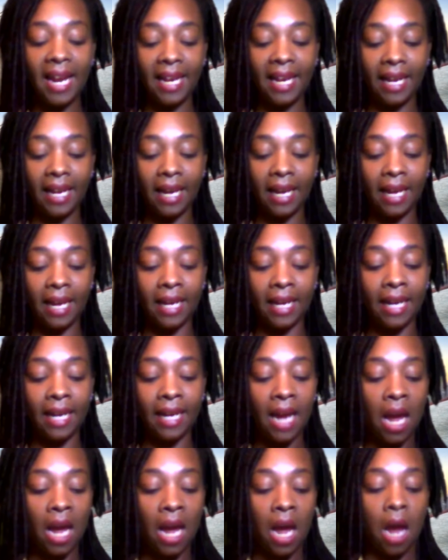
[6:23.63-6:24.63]
And
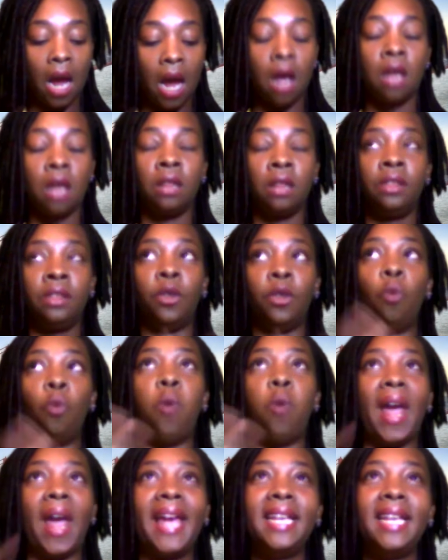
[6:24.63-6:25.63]
the
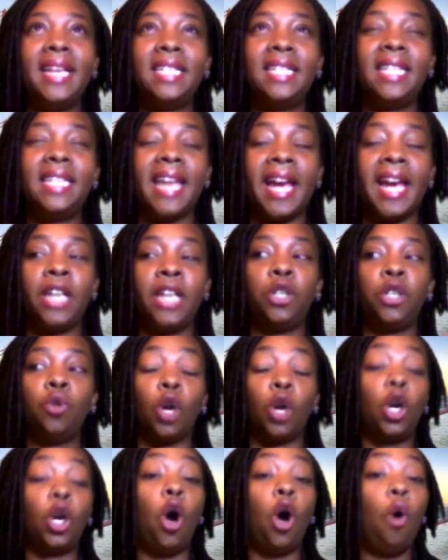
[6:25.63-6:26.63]
ways that you are
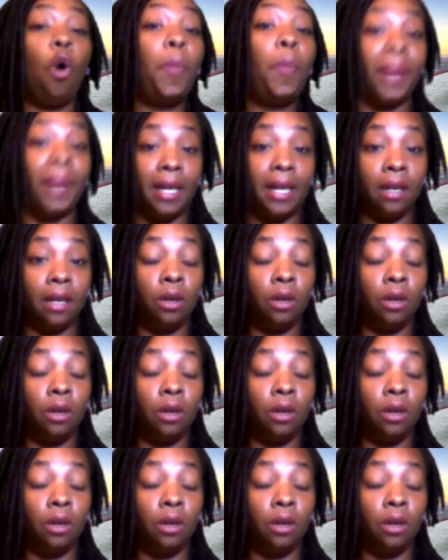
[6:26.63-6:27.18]
coping